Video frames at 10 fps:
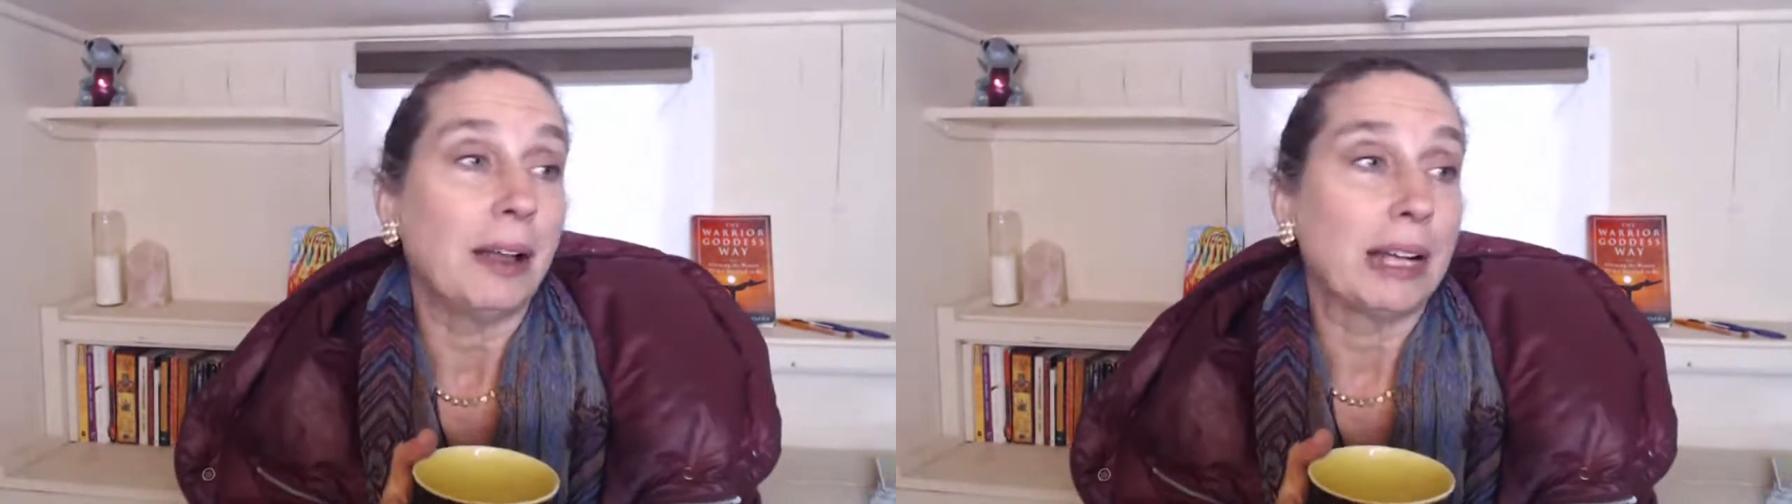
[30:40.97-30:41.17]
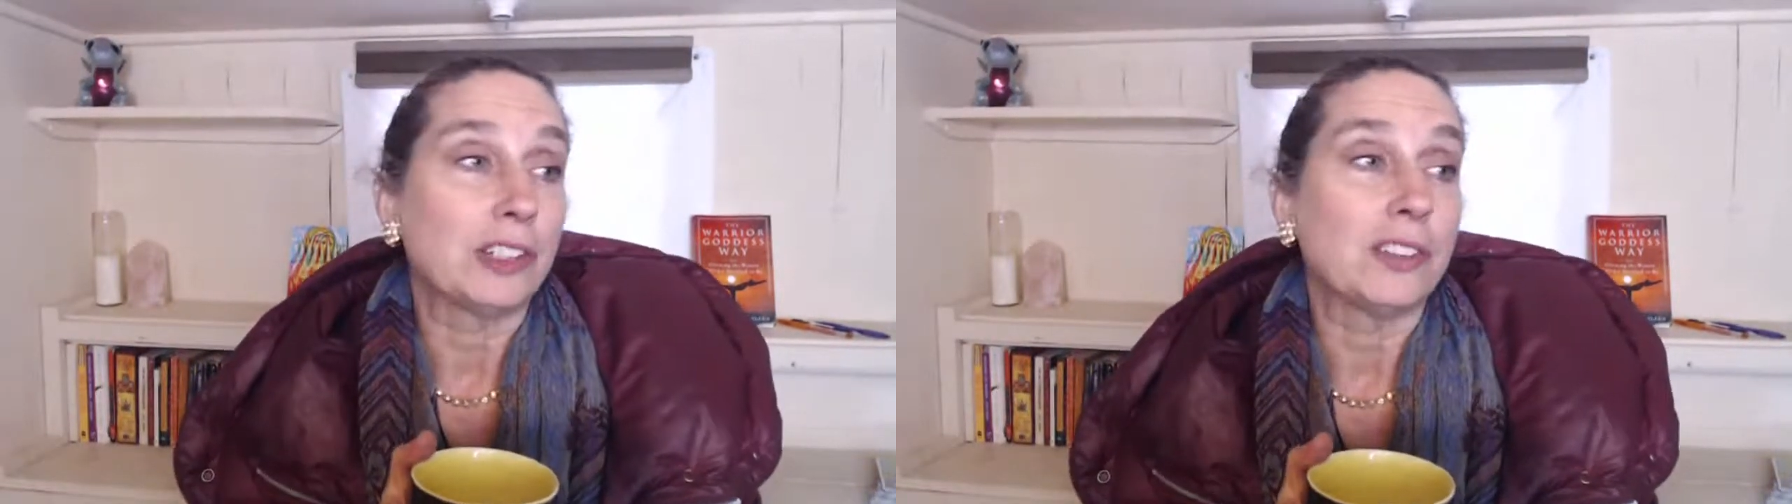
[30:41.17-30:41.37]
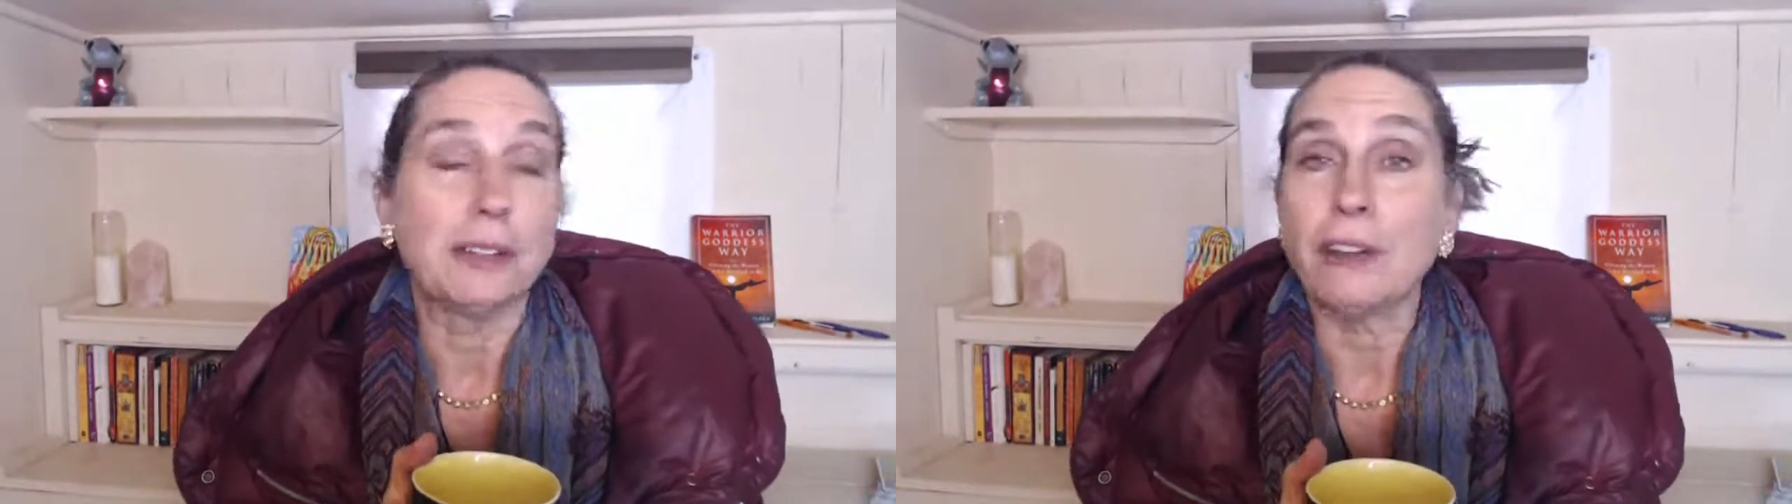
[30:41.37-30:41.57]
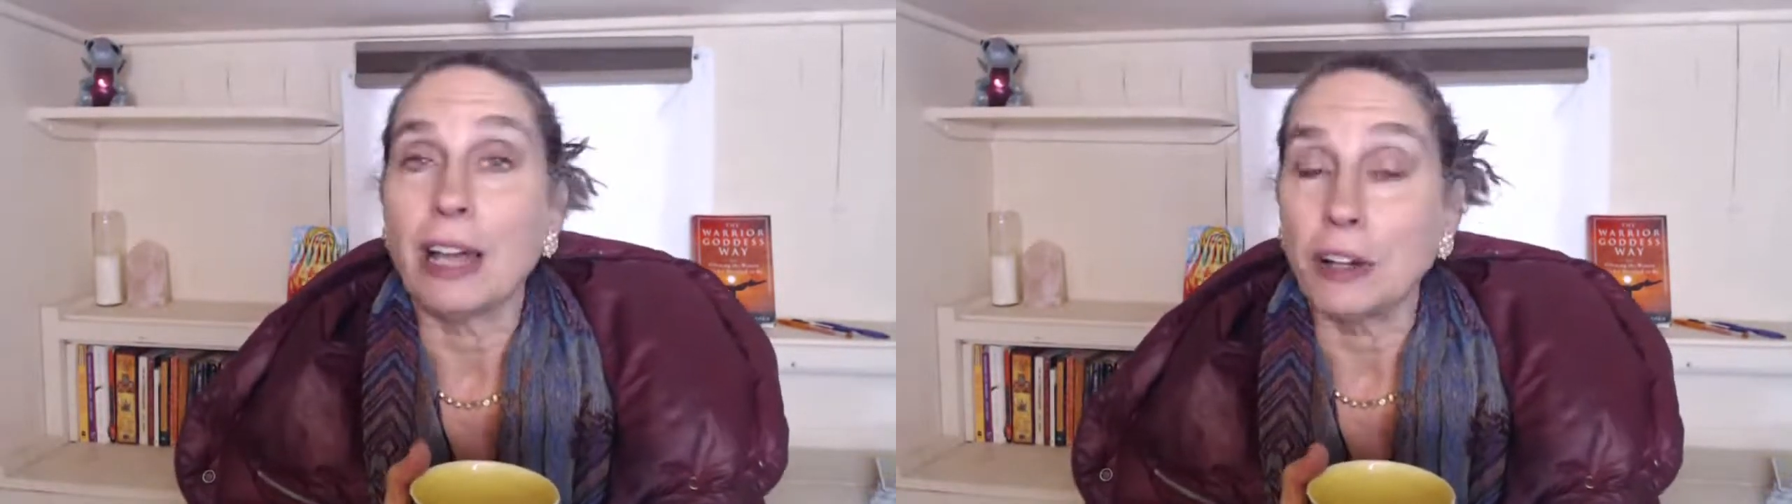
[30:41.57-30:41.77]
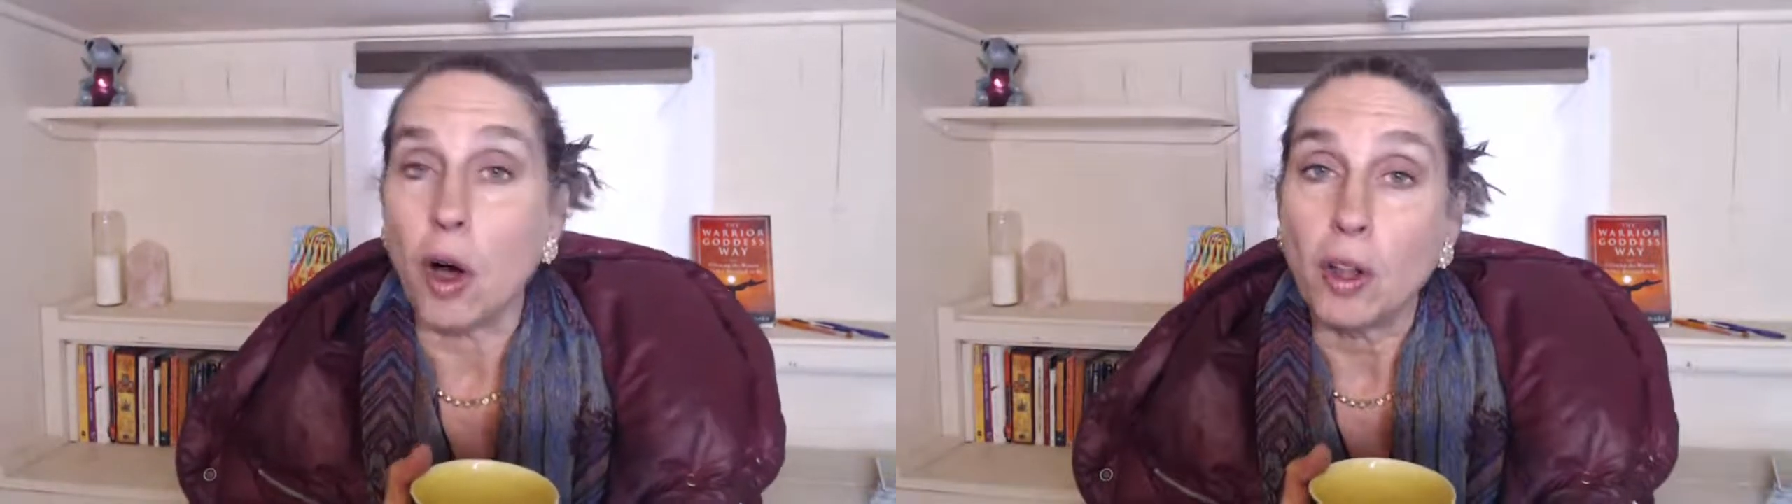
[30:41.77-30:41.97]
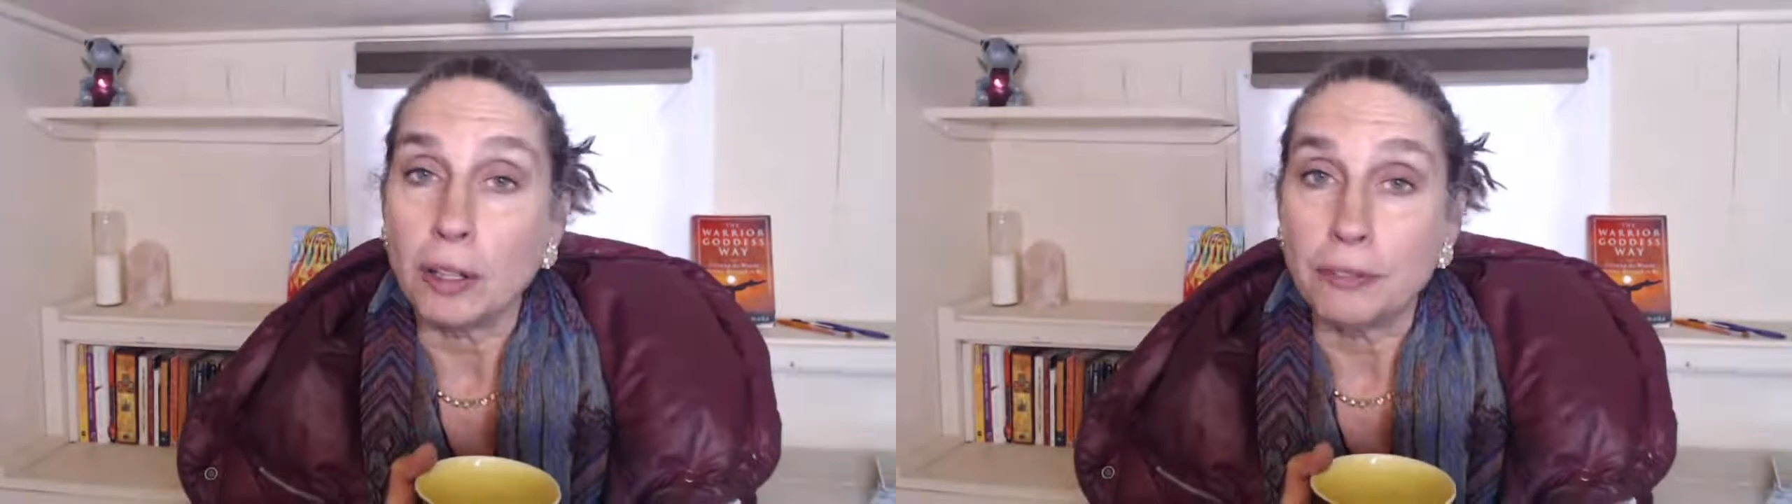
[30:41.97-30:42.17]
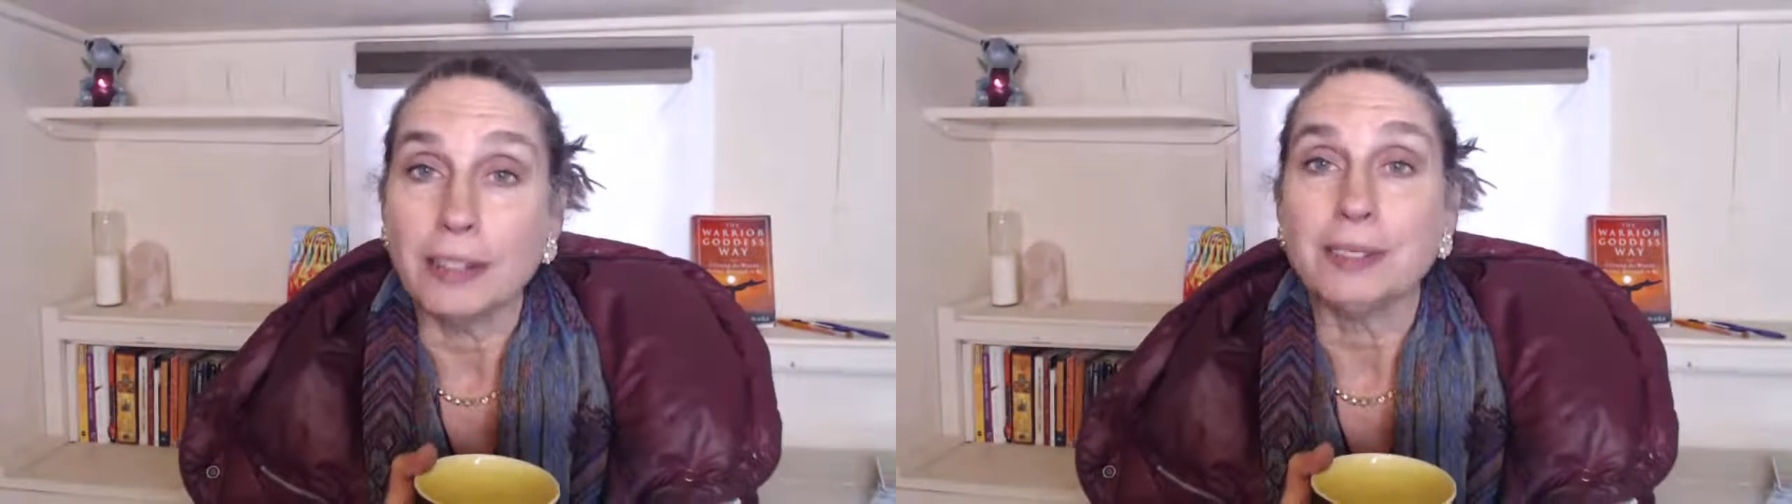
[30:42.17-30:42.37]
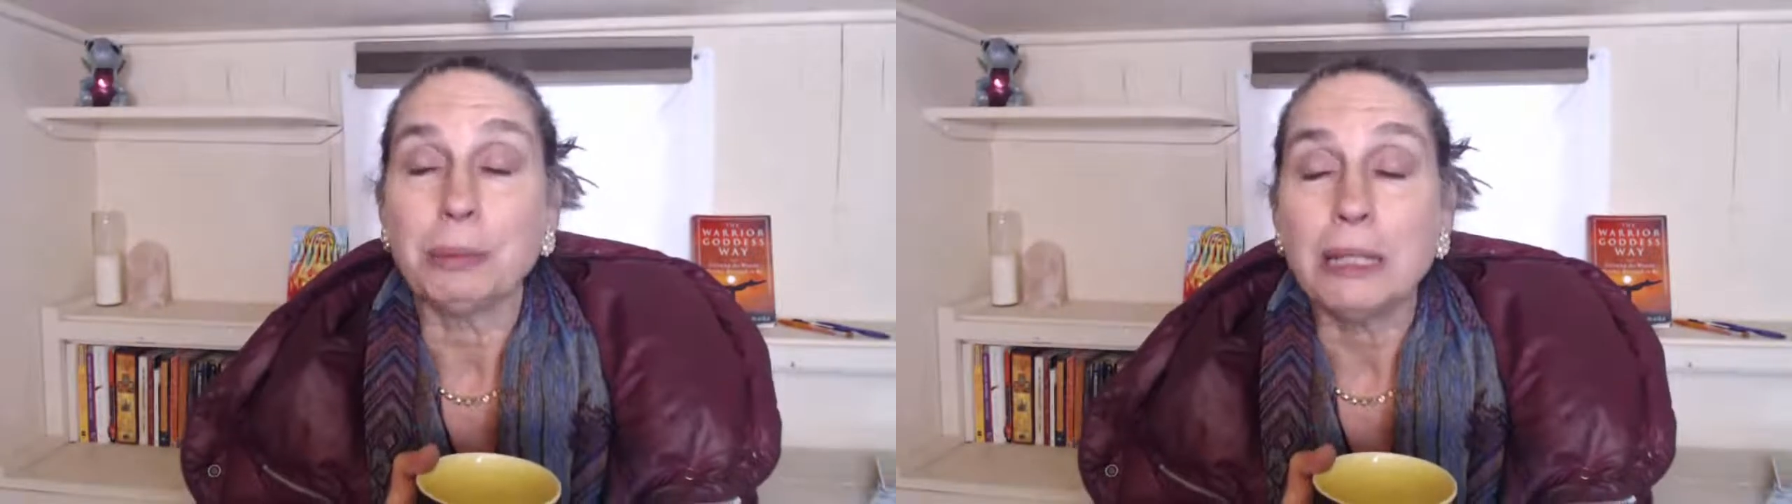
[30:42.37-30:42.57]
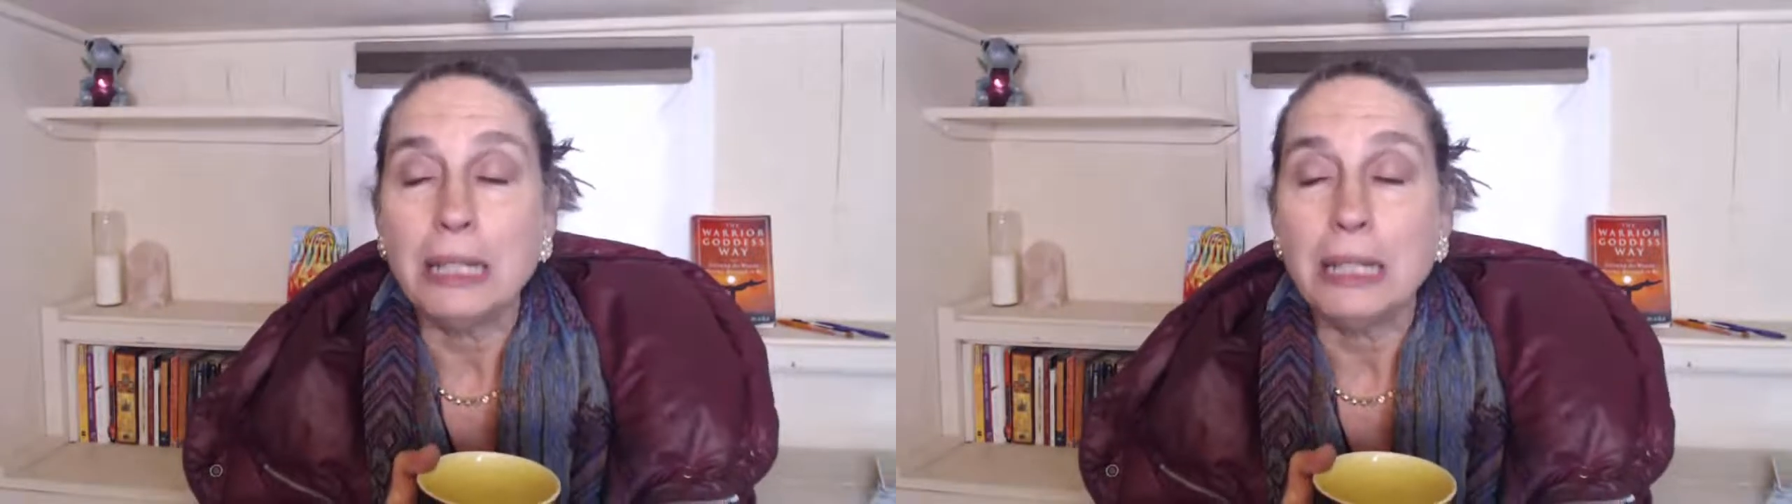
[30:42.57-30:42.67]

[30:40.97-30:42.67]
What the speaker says: I just invite all of us,